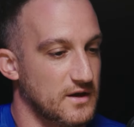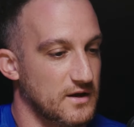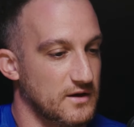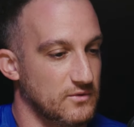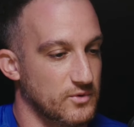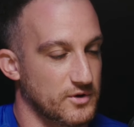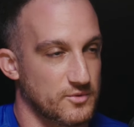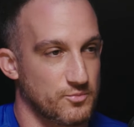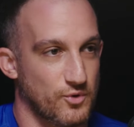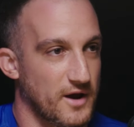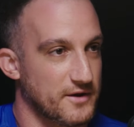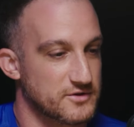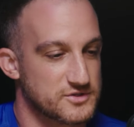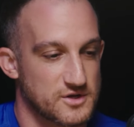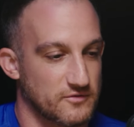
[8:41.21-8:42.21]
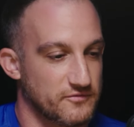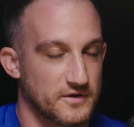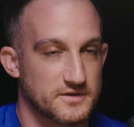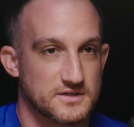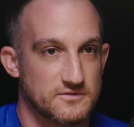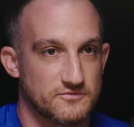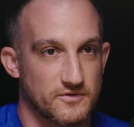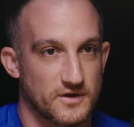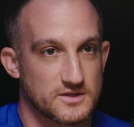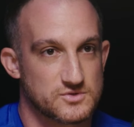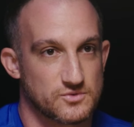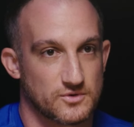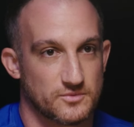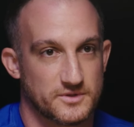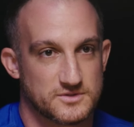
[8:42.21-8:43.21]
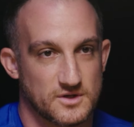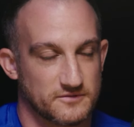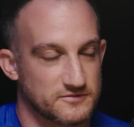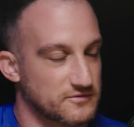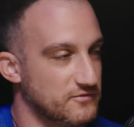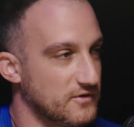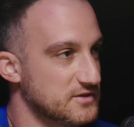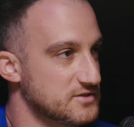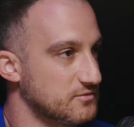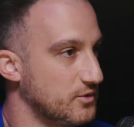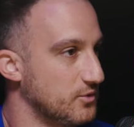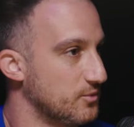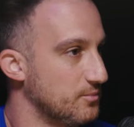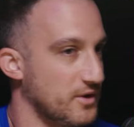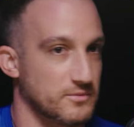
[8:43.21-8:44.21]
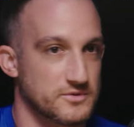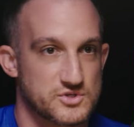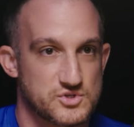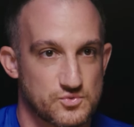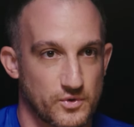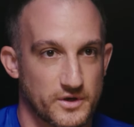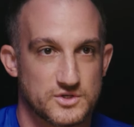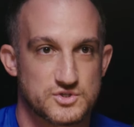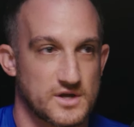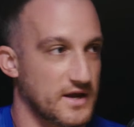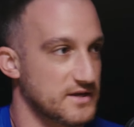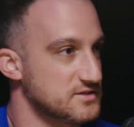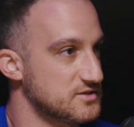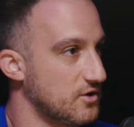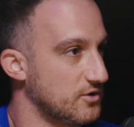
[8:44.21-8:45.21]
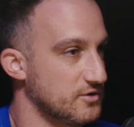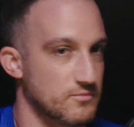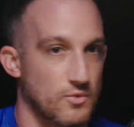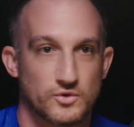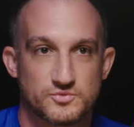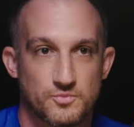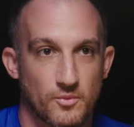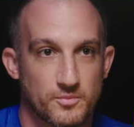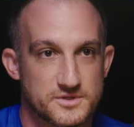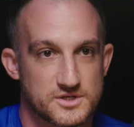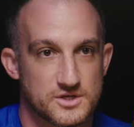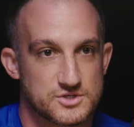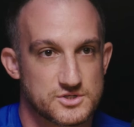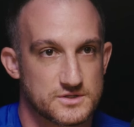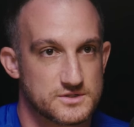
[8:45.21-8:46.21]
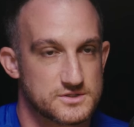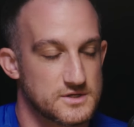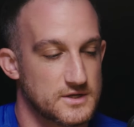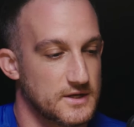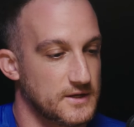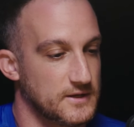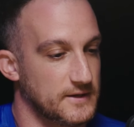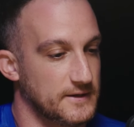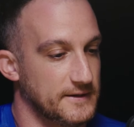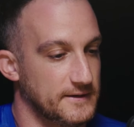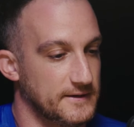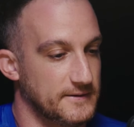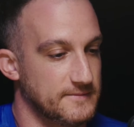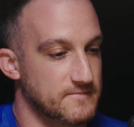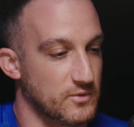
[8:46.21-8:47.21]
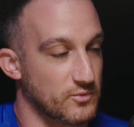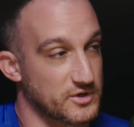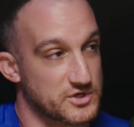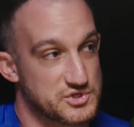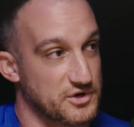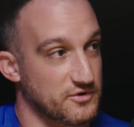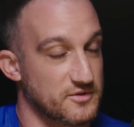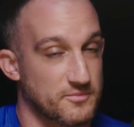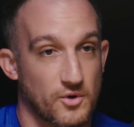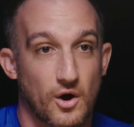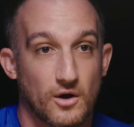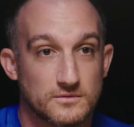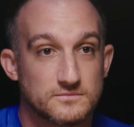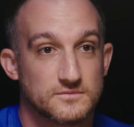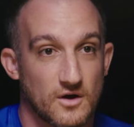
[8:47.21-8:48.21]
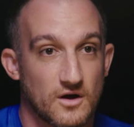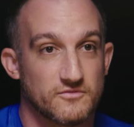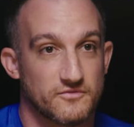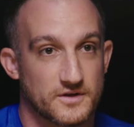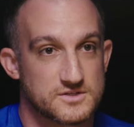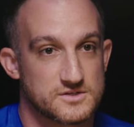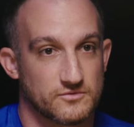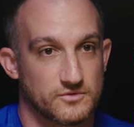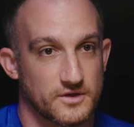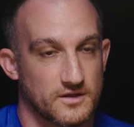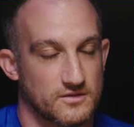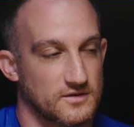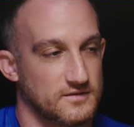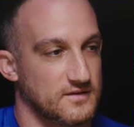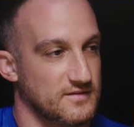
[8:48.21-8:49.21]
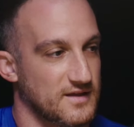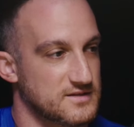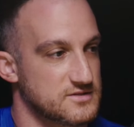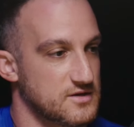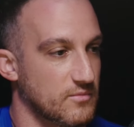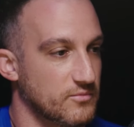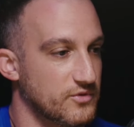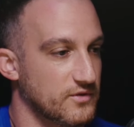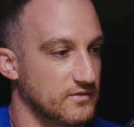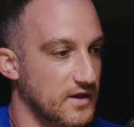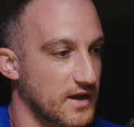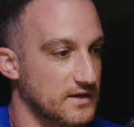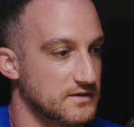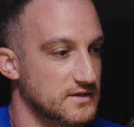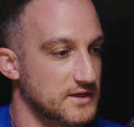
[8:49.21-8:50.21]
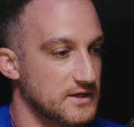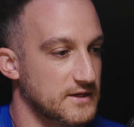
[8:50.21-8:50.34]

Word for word: uh, we're going to pride ourselves on defense. We're going to be tough defensively. We're going to be able to switch guys guarding multiple positions. Um, and we're going to share the ball offensively. I think that that's something that